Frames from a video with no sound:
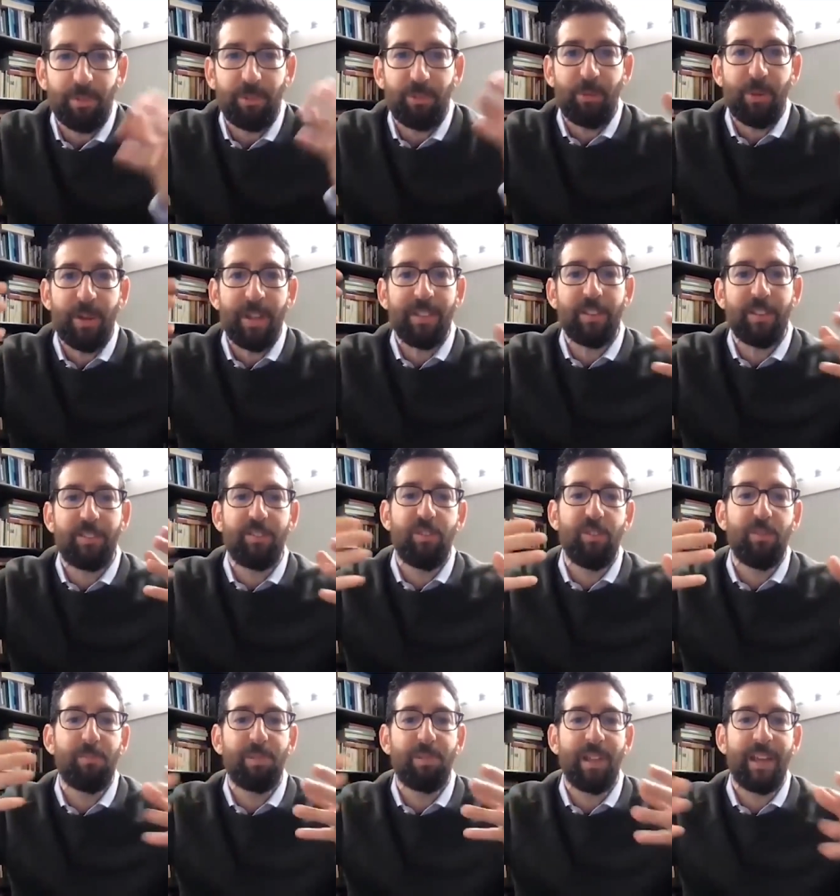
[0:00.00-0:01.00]
between these
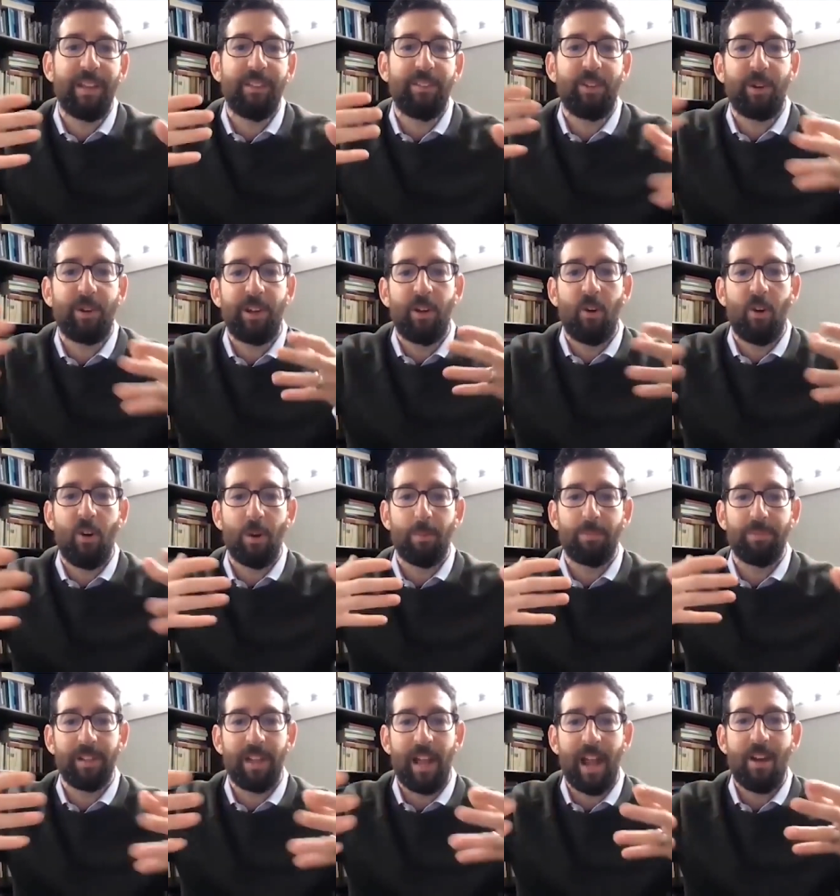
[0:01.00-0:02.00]
two planetary
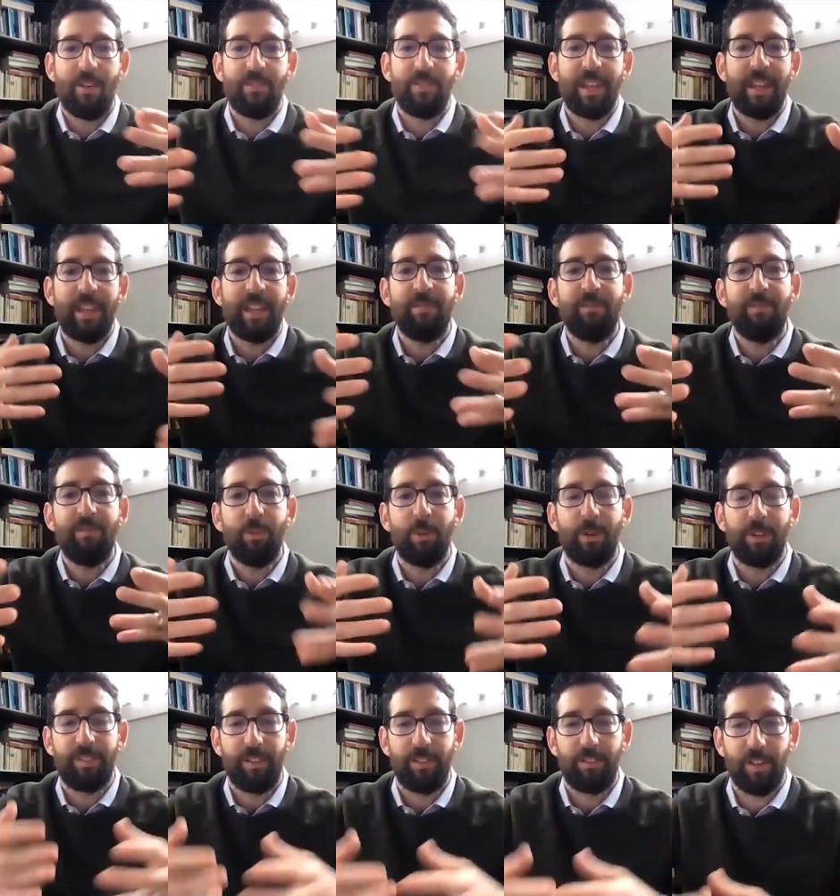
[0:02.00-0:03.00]
orbs and how they
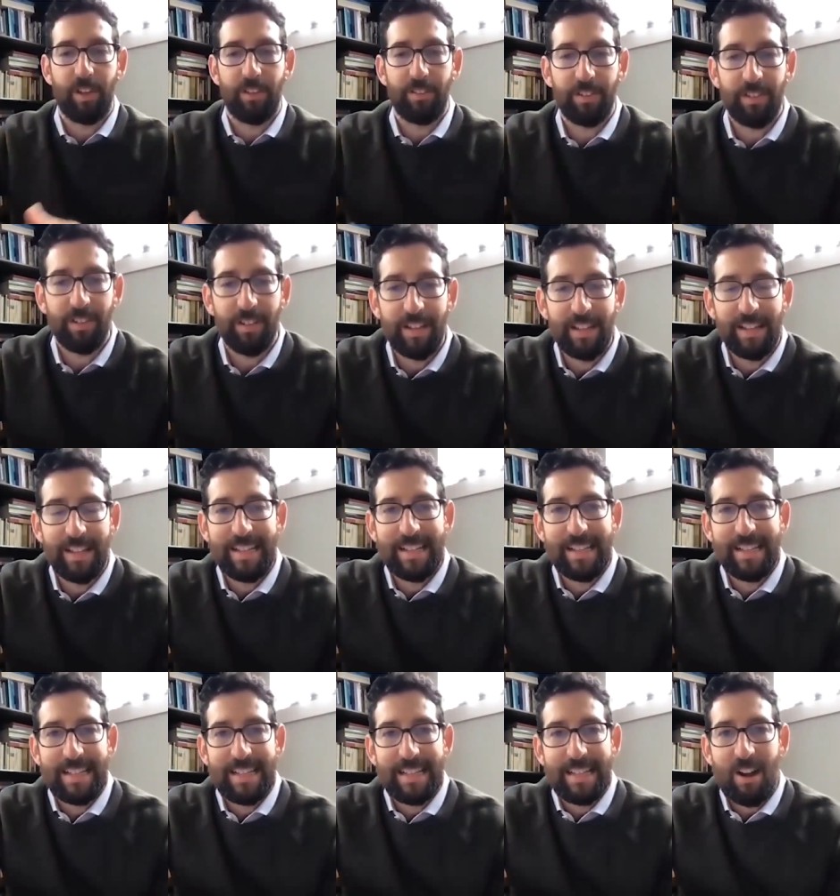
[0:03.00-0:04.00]
influence each other,
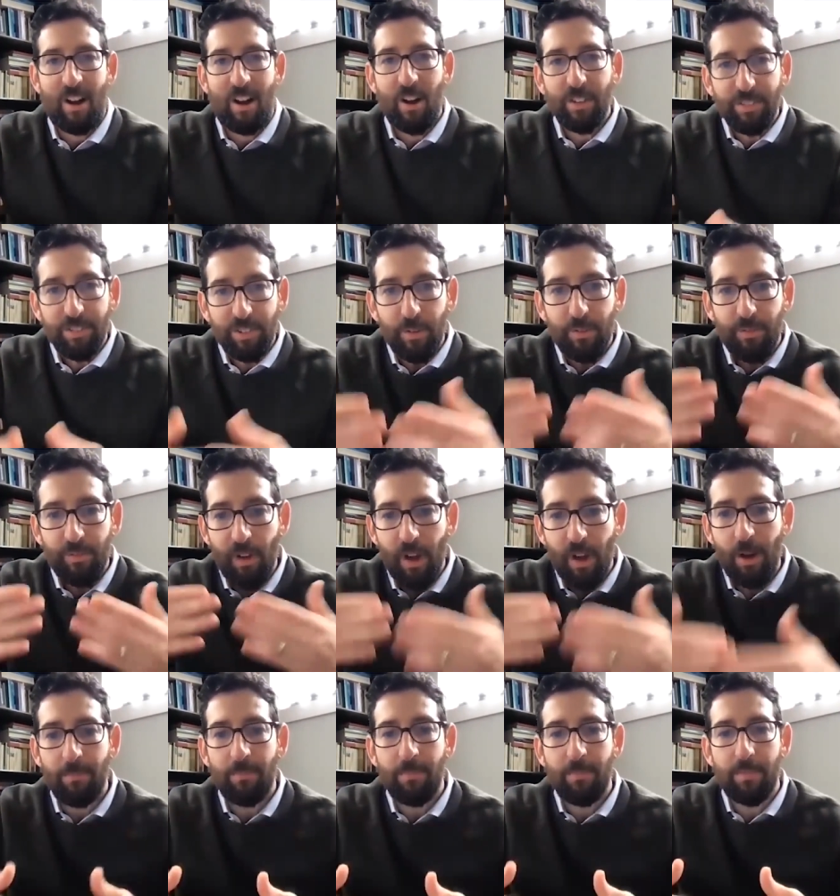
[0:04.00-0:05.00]
also
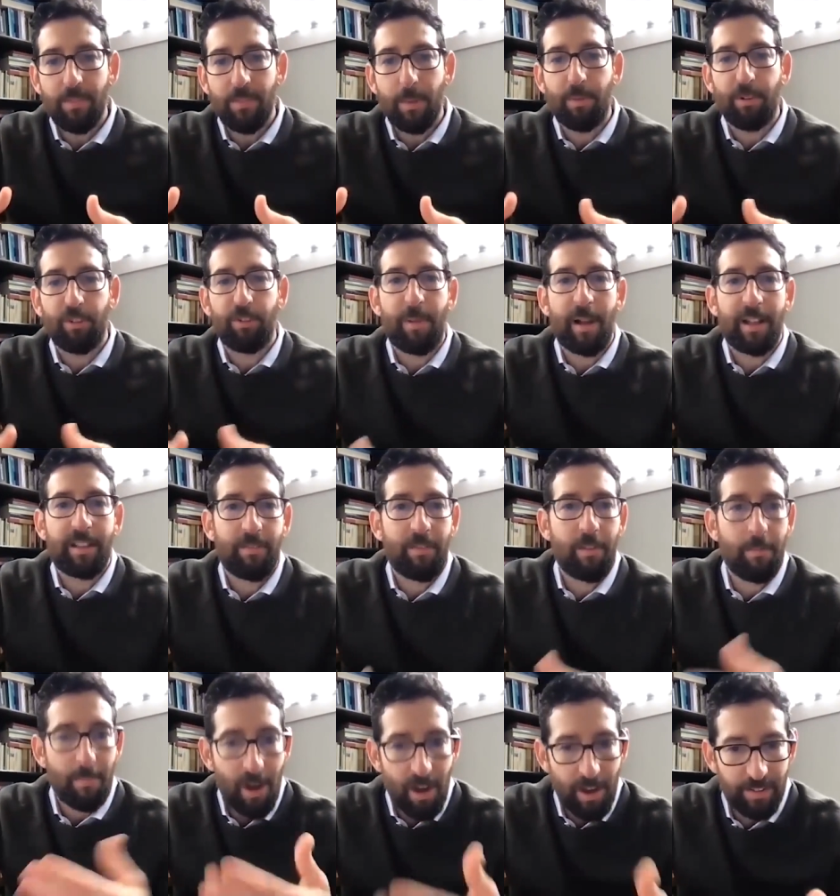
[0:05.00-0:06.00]
from the perspective
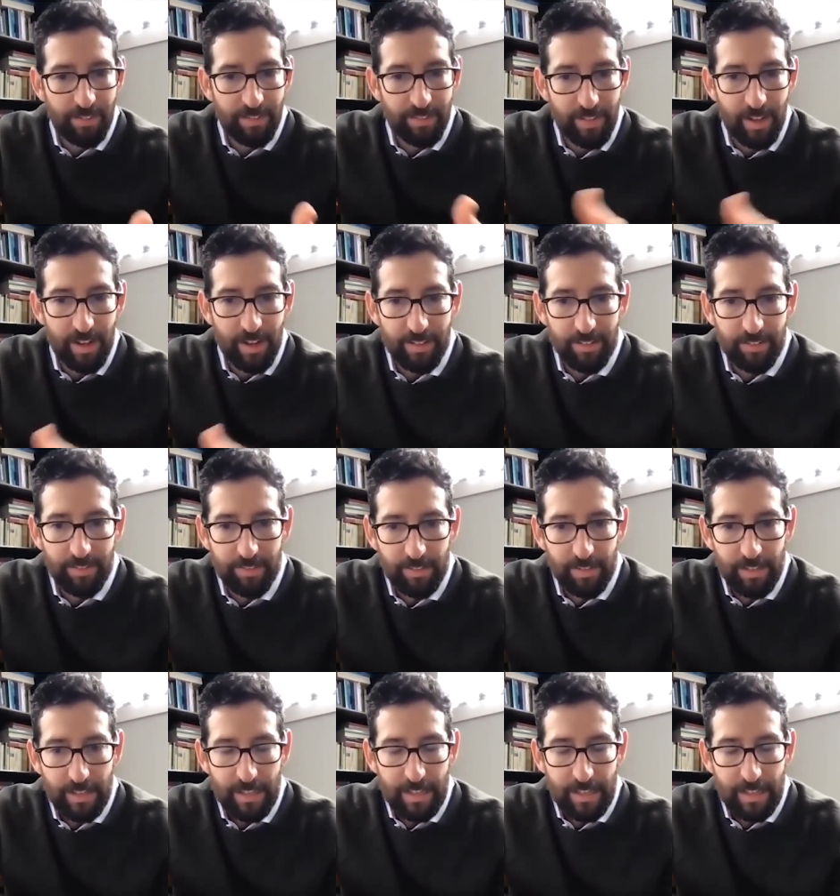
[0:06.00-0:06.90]
of modern science.